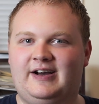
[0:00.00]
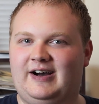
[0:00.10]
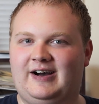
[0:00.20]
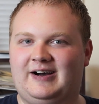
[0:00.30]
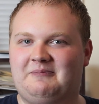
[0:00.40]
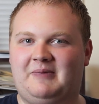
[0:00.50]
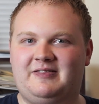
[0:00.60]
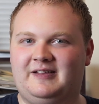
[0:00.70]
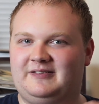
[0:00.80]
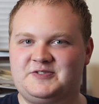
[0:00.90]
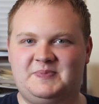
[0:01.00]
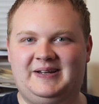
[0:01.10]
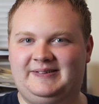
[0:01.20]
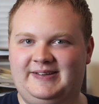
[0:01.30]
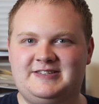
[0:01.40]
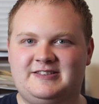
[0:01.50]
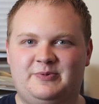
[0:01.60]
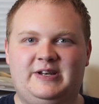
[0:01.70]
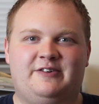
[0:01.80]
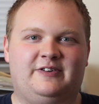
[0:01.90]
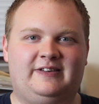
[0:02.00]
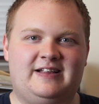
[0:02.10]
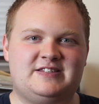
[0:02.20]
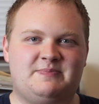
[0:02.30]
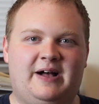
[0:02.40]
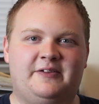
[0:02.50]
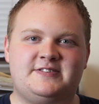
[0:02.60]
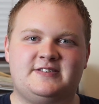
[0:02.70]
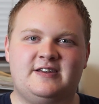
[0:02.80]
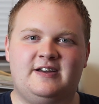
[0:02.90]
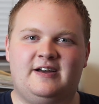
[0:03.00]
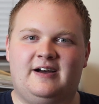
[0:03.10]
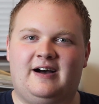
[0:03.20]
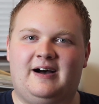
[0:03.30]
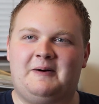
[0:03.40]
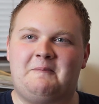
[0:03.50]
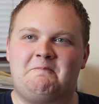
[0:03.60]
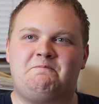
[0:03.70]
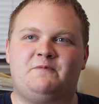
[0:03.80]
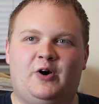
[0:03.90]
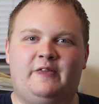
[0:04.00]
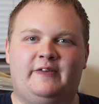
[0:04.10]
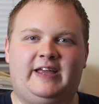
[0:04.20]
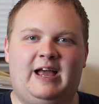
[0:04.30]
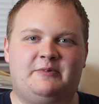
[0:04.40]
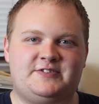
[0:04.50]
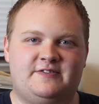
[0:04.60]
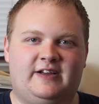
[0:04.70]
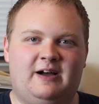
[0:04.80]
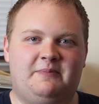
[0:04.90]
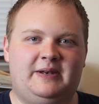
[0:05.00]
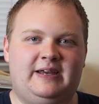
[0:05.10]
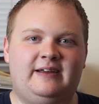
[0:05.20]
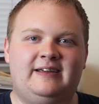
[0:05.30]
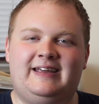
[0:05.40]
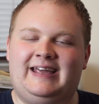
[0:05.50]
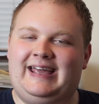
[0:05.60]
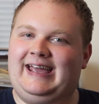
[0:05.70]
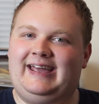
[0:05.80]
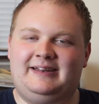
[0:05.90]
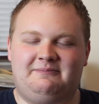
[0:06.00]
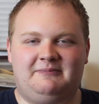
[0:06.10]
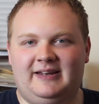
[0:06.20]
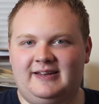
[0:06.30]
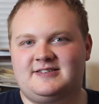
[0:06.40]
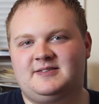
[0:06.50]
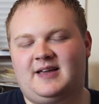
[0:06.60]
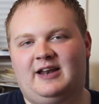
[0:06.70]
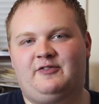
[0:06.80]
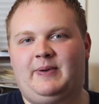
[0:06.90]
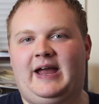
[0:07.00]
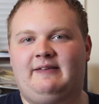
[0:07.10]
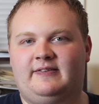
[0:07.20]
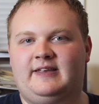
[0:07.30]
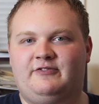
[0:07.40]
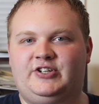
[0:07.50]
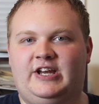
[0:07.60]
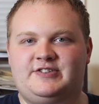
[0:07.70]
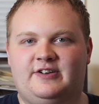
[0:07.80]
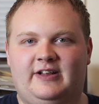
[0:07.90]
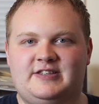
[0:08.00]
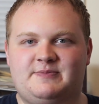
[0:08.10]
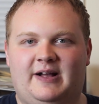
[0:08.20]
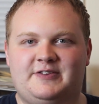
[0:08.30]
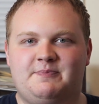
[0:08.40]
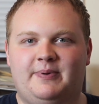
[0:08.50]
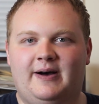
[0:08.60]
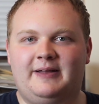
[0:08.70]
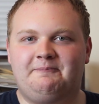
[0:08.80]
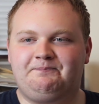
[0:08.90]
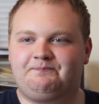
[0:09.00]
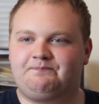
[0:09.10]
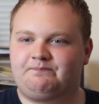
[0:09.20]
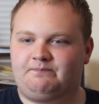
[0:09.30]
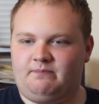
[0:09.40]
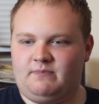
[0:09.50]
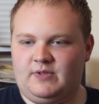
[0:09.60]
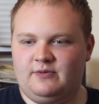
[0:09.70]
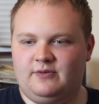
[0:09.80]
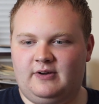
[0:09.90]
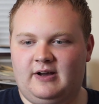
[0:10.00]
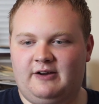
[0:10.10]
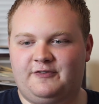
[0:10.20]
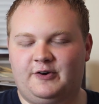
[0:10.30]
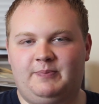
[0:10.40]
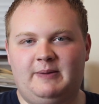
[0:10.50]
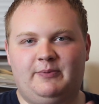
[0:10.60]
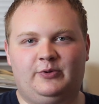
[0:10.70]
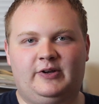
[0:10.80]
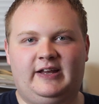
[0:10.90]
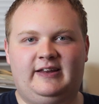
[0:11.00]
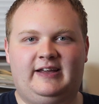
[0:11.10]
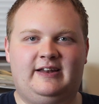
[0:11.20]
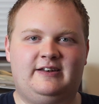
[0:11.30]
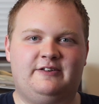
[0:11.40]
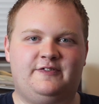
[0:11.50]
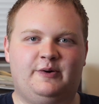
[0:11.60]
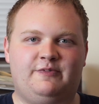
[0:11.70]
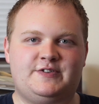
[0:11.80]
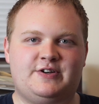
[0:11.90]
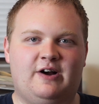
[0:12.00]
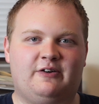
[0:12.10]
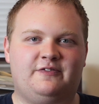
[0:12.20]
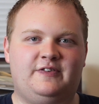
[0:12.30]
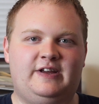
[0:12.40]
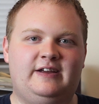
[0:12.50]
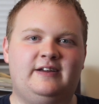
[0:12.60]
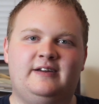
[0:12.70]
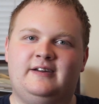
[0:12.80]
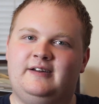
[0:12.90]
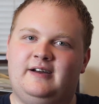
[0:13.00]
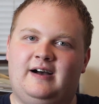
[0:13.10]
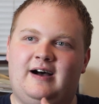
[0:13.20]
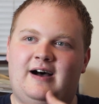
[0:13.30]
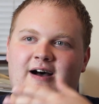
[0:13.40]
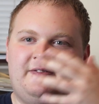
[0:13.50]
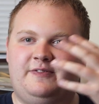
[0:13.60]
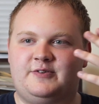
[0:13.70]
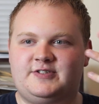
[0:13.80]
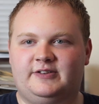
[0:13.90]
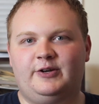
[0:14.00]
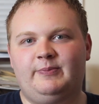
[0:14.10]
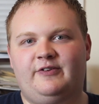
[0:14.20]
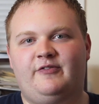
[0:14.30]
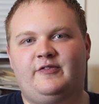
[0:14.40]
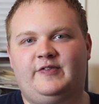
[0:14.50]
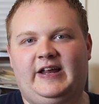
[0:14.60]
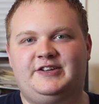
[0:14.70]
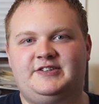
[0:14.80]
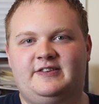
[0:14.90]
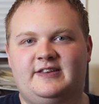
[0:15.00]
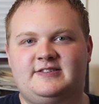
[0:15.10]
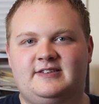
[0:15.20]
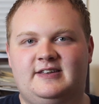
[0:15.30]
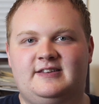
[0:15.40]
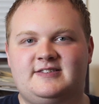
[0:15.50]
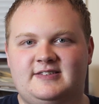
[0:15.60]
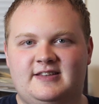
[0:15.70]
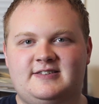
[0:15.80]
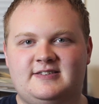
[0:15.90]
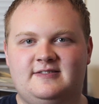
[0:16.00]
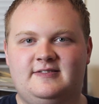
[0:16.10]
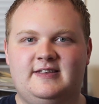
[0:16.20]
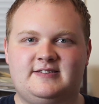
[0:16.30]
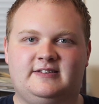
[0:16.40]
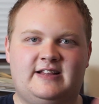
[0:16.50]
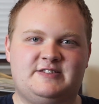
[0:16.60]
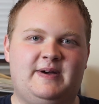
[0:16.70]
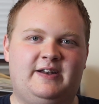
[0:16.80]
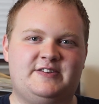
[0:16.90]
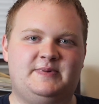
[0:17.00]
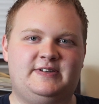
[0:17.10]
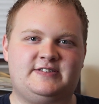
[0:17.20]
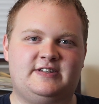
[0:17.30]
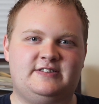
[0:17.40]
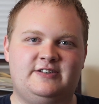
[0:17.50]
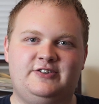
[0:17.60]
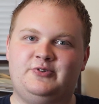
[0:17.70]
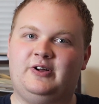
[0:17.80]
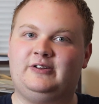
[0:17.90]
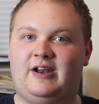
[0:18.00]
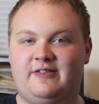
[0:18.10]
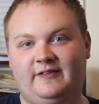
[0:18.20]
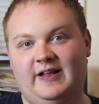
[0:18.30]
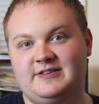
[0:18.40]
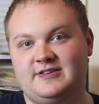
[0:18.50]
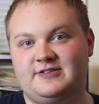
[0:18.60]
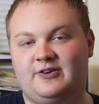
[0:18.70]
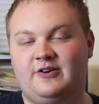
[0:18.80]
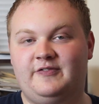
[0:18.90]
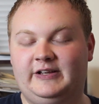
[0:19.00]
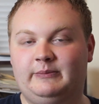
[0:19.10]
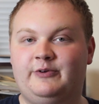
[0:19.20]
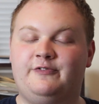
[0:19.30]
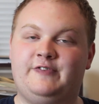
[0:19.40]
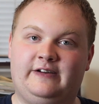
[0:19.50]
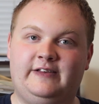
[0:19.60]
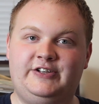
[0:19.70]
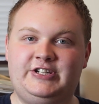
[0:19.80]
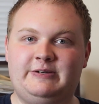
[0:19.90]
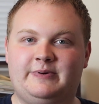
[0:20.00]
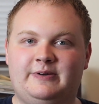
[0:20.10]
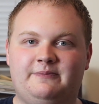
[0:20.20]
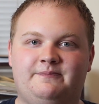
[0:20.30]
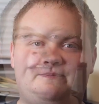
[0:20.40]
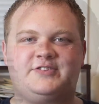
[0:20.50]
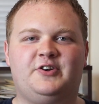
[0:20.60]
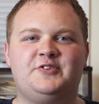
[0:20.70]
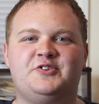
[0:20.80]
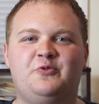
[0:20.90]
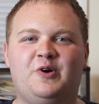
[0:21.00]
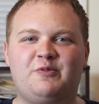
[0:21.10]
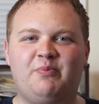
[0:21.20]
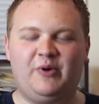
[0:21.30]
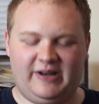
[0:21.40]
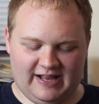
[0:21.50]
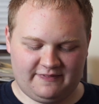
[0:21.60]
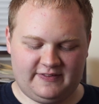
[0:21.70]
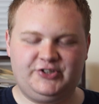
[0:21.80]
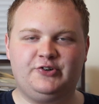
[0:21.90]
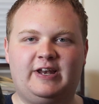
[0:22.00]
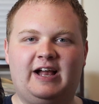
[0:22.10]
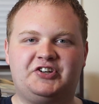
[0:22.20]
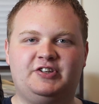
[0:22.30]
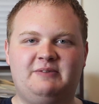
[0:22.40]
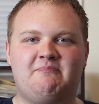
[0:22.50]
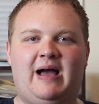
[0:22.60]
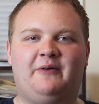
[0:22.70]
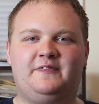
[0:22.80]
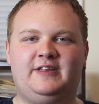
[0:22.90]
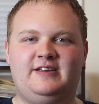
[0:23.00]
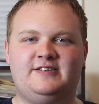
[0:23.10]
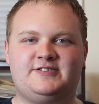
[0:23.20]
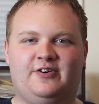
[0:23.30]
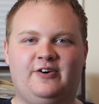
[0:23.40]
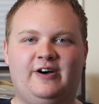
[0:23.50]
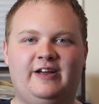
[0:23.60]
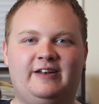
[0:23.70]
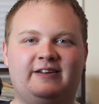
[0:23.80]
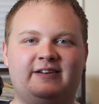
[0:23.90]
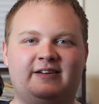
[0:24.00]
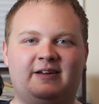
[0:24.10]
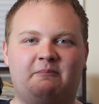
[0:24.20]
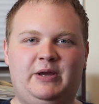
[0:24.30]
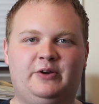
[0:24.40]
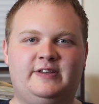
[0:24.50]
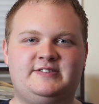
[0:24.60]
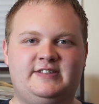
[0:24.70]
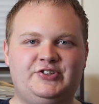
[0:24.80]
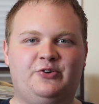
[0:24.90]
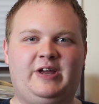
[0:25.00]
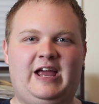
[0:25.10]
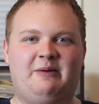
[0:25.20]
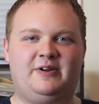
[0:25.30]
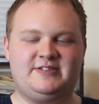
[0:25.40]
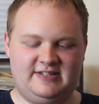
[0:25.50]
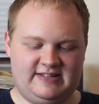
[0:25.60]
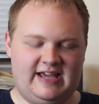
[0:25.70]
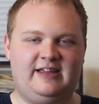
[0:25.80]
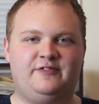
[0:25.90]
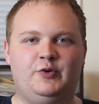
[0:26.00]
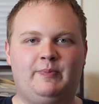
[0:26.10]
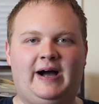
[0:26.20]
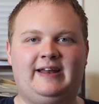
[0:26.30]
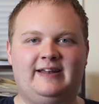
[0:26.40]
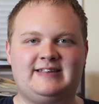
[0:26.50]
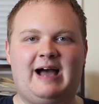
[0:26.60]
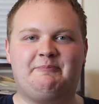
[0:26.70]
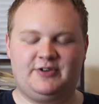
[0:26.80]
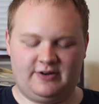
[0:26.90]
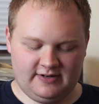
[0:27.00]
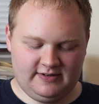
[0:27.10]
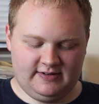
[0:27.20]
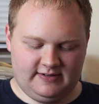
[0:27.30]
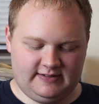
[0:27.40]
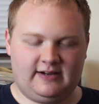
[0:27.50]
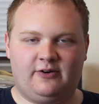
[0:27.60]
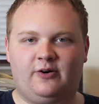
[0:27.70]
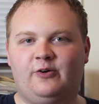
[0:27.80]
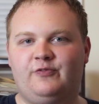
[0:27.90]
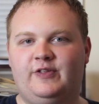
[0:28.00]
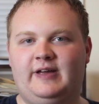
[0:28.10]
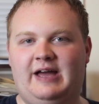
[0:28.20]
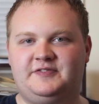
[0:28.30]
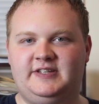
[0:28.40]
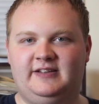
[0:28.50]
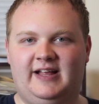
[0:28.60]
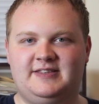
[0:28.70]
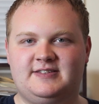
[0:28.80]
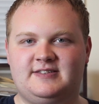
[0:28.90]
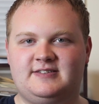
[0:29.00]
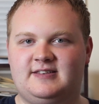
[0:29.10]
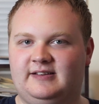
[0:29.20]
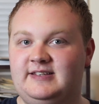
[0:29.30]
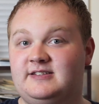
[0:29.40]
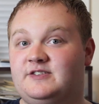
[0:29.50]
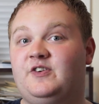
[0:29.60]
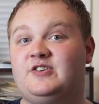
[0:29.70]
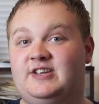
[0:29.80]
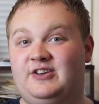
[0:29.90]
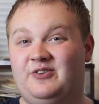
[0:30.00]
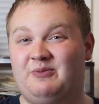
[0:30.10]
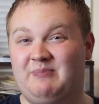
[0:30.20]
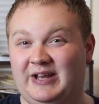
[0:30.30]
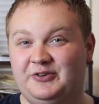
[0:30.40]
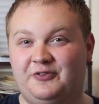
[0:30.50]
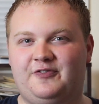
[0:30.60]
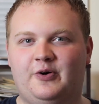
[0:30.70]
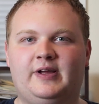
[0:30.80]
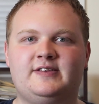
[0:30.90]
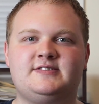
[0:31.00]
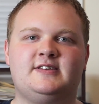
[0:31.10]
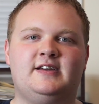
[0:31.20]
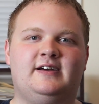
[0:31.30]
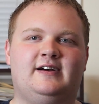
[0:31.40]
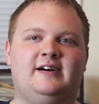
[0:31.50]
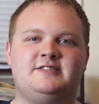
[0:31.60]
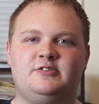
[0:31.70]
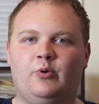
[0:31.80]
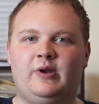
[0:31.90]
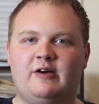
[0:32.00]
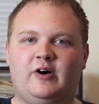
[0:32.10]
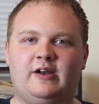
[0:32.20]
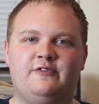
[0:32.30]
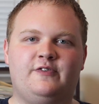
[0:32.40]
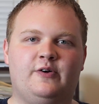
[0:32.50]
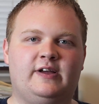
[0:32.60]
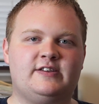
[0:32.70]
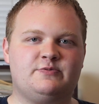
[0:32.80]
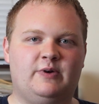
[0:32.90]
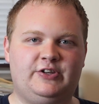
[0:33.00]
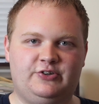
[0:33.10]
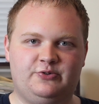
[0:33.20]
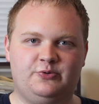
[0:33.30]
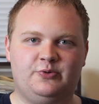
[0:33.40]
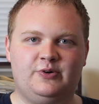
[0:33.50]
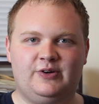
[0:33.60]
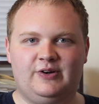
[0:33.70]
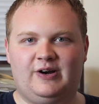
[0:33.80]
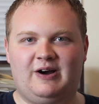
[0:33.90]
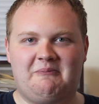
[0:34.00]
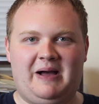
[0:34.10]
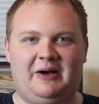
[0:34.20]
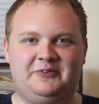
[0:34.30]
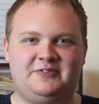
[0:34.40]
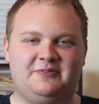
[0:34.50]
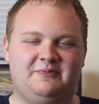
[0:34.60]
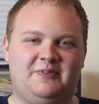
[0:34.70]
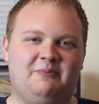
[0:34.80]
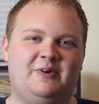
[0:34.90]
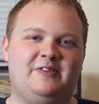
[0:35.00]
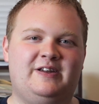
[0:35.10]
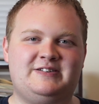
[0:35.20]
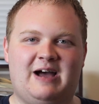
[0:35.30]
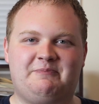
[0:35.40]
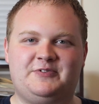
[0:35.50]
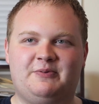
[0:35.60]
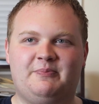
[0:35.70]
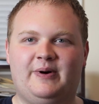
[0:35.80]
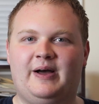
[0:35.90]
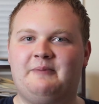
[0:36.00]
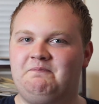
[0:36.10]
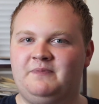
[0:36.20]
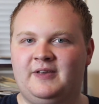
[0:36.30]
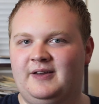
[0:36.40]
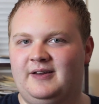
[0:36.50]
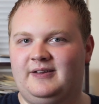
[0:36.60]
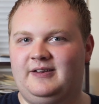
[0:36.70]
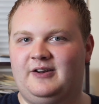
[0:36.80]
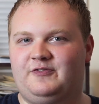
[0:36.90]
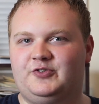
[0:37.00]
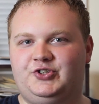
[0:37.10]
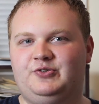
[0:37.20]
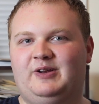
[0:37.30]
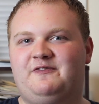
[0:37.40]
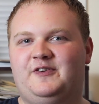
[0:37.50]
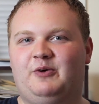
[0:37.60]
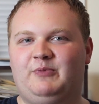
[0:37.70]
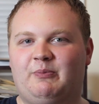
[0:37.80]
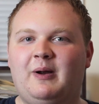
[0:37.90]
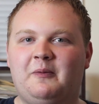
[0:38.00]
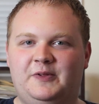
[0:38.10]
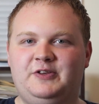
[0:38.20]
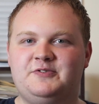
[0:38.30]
Um, I think there's been at least three different lens mounts um, on the cameras of the company. And it is kind of a pain that they've changed their lens mounts, but uh, for people looking to get into film photography, uh, there's a little bit of an advantage to this, and since this lens mount has been discontinued, a lot of the lenses are available fairly cheap. I think it's also worth pointing out that you can actually mount these on mirrorless digital cameras today if you buy an adapter. Now, all the FD lenses, at least as far as I know, they're manual focus, uh, so you won't have autofocus when you uh, mount them with an adapter, but you know, if you're shooting film, you're probably